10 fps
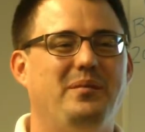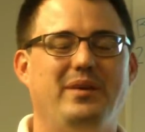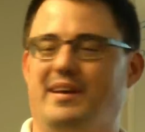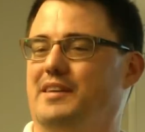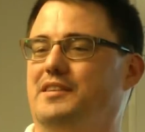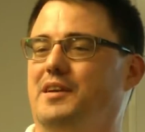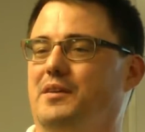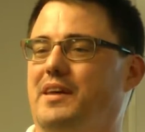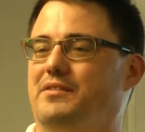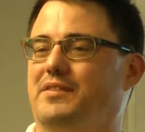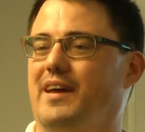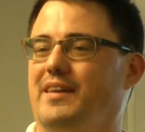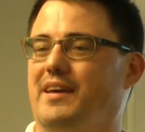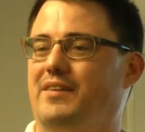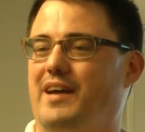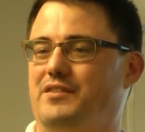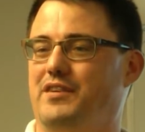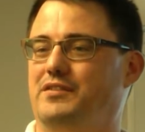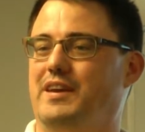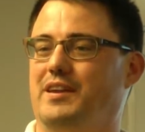Because, you know, they've had
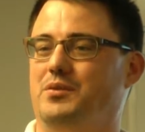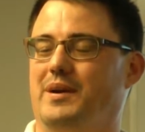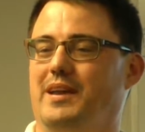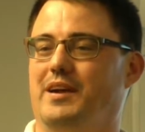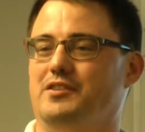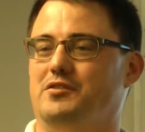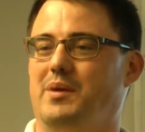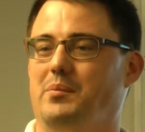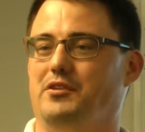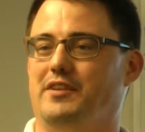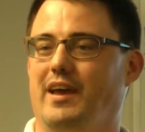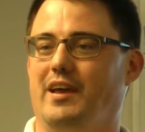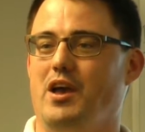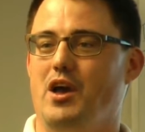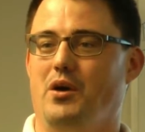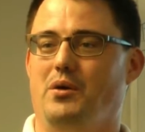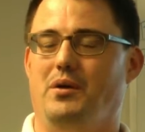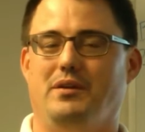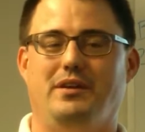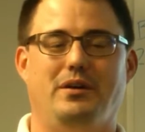15, 20 years of people saying,
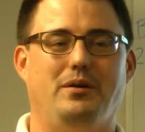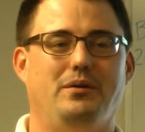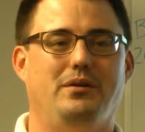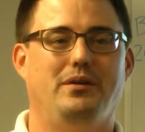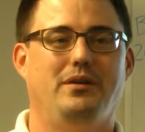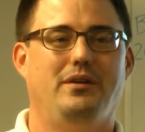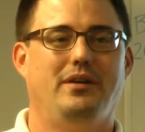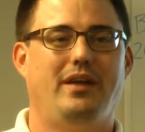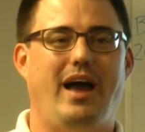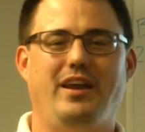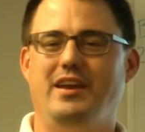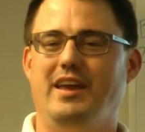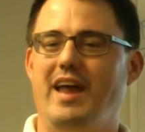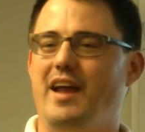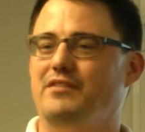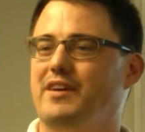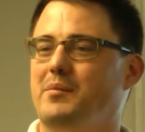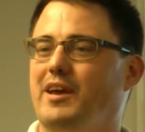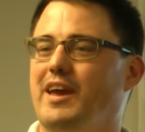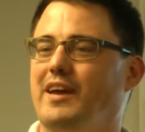you know, how do you get out of Vim
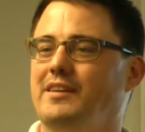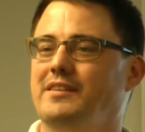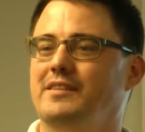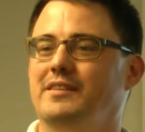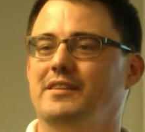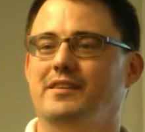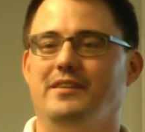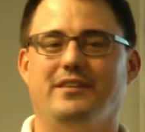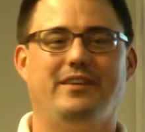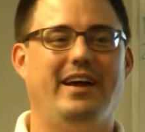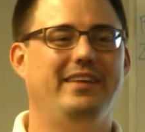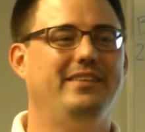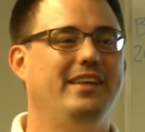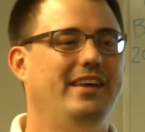again? Right?